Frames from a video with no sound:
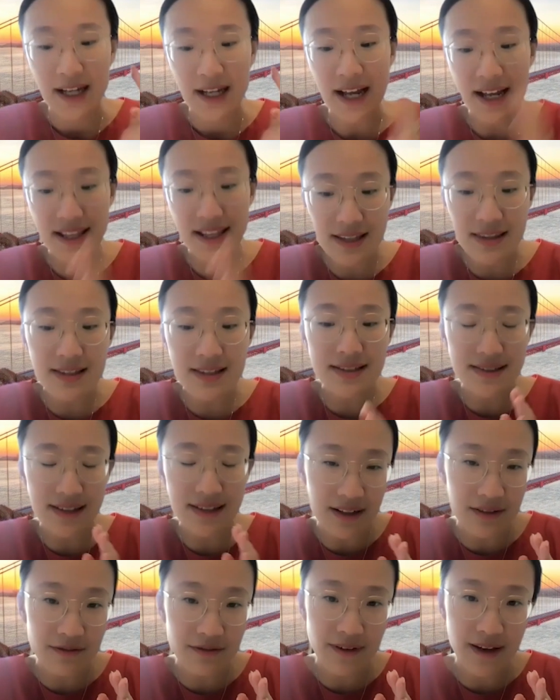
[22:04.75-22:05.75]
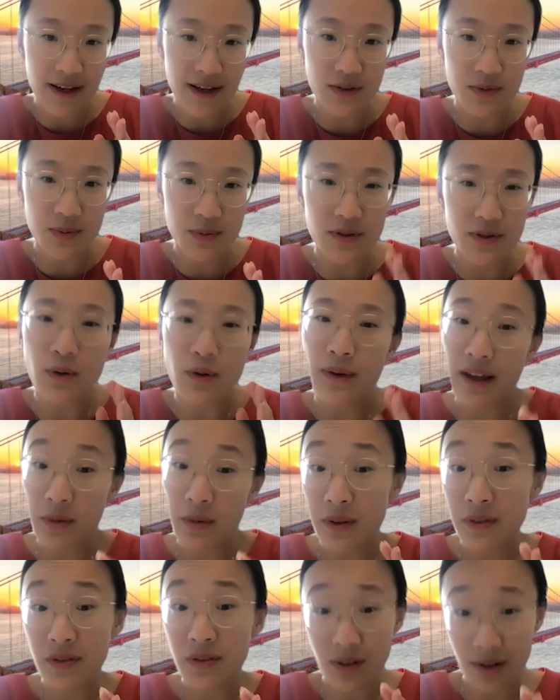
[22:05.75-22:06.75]
And then the second phase was, okay,
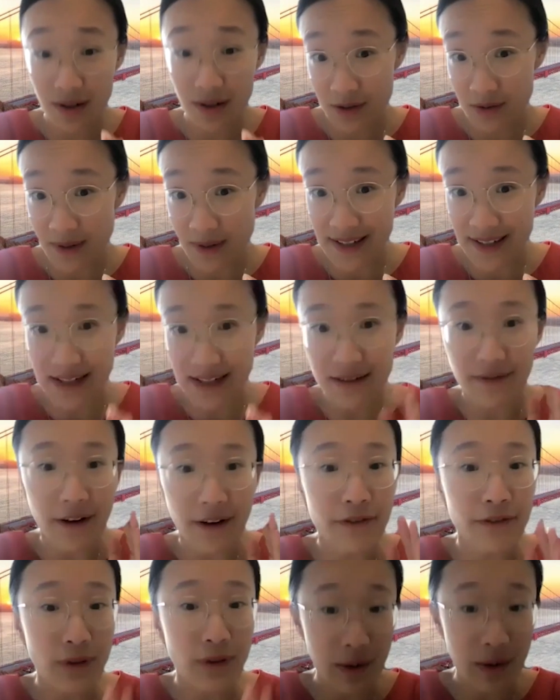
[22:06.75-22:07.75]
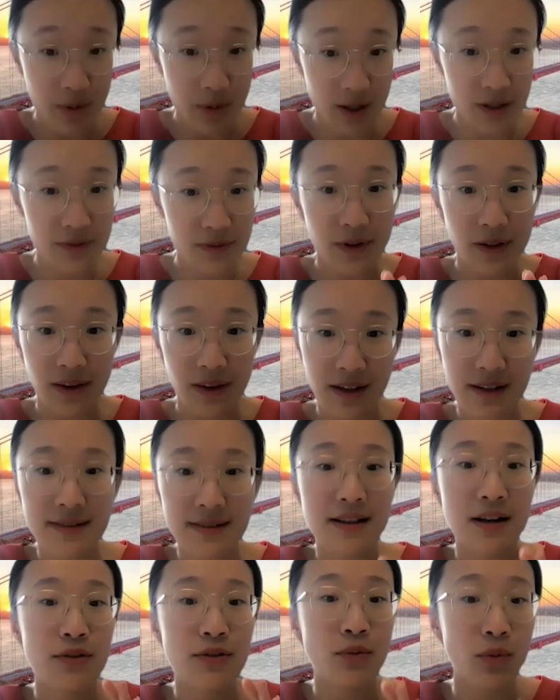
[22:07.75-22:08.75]
we've started to identify frameworks for things
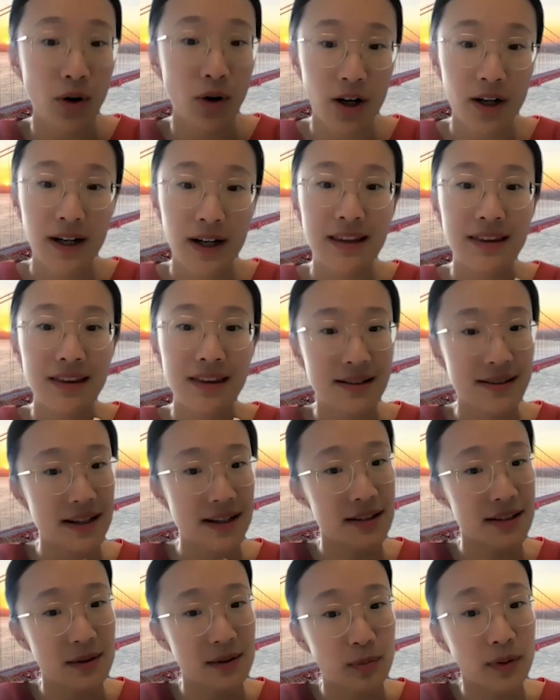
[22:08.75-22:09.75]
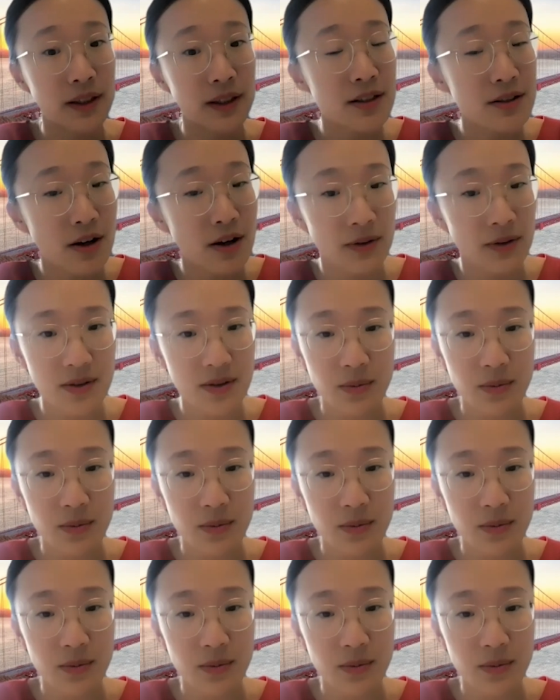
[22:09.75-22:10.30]
that work and things that simply don't.